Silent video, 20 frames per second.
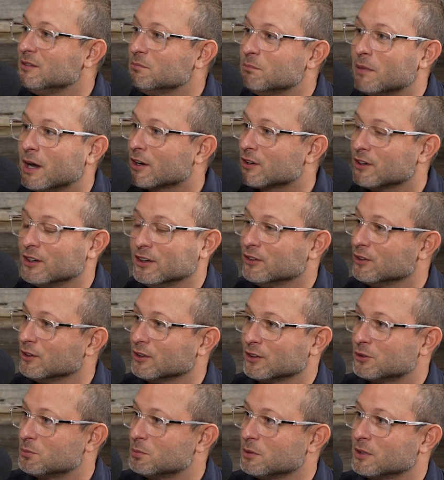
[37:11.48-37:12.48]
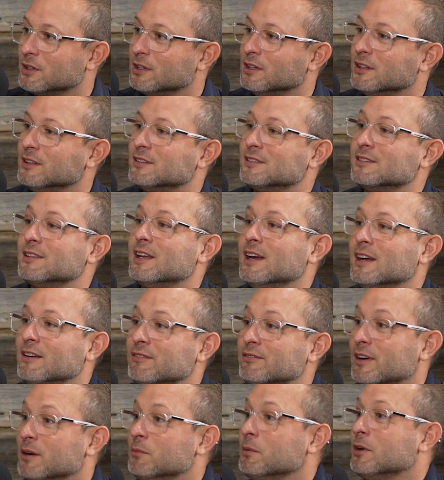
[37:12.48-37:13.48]
background or experience, that
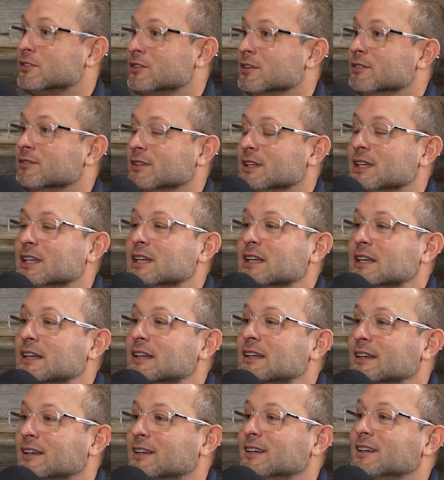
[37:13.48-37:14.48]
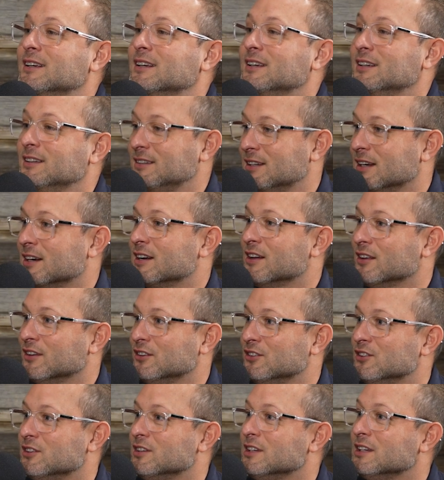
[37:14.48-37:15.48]
found myself leading
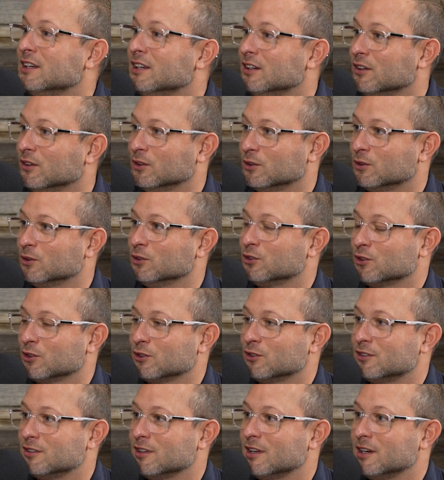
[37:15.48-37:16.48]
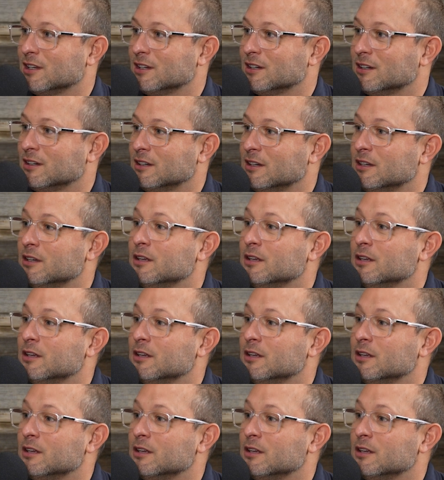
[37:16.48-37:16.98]
technology in a local church setting